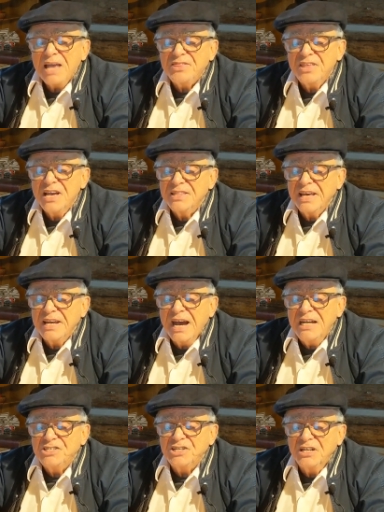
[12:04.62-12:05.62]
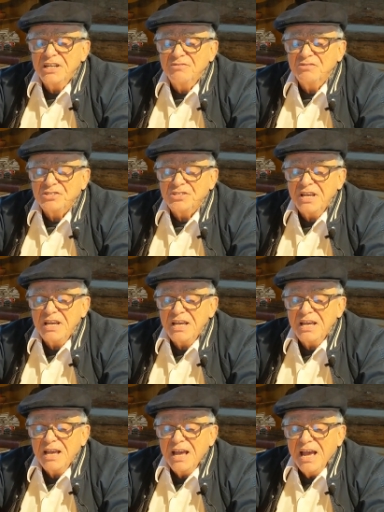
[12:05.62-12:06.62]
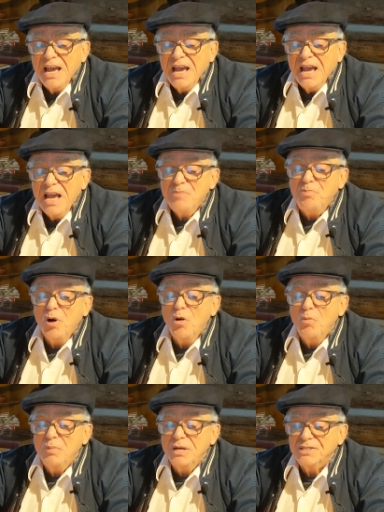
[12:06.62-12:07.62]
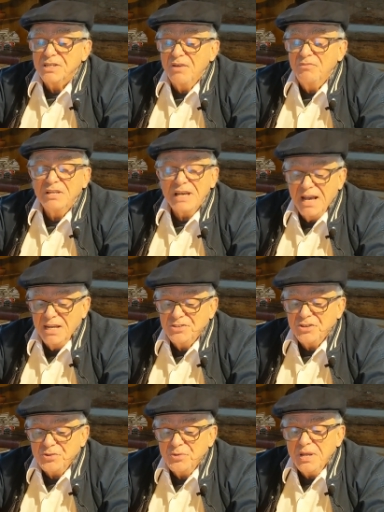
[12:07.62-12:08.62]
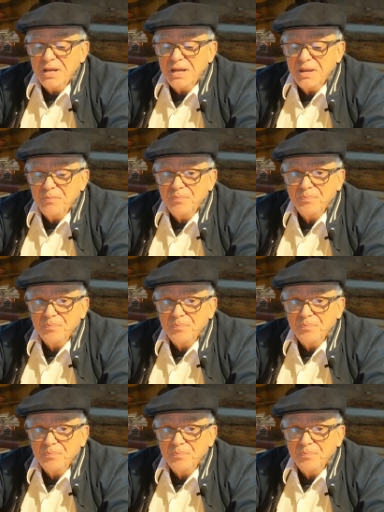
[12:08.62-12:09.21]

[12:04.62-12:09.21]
I think that I shall never see a poem as lovely as a tree.